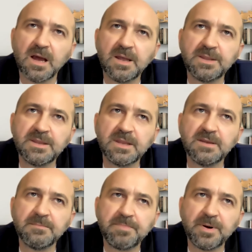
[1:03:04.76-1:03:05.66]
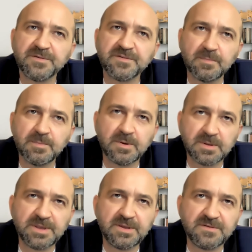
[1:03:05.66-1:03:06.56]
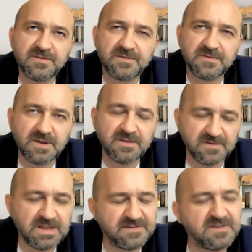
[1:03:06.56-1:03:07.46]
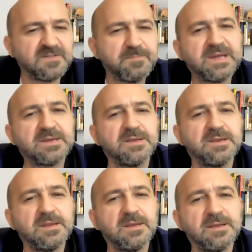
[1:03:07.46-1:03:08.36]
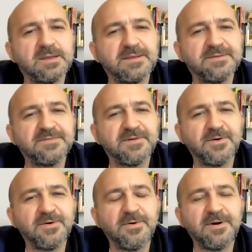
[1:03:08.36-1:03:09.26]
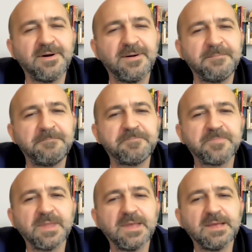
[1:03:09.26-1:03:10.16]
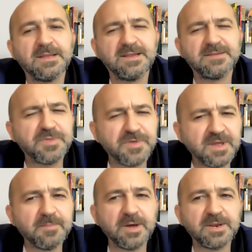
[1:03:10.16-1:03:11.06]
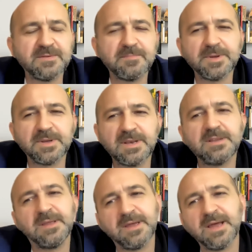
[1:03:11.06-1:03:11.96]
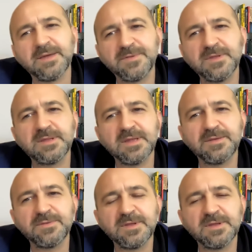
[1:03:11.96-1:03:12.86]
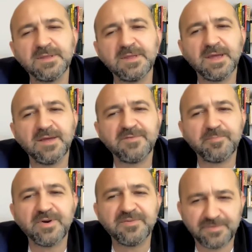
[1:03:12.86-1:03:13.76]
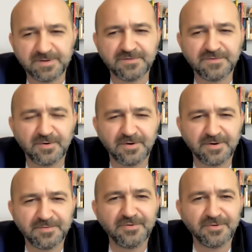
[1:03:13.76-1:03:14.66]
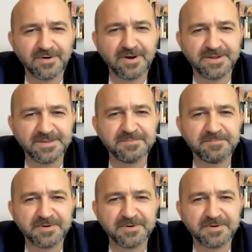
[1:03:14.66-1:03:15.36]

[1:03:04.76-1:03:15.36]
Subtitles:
Unimpossible, it's less expected. Let me think about it. But yeah, I think I have a preference for Unimpossible.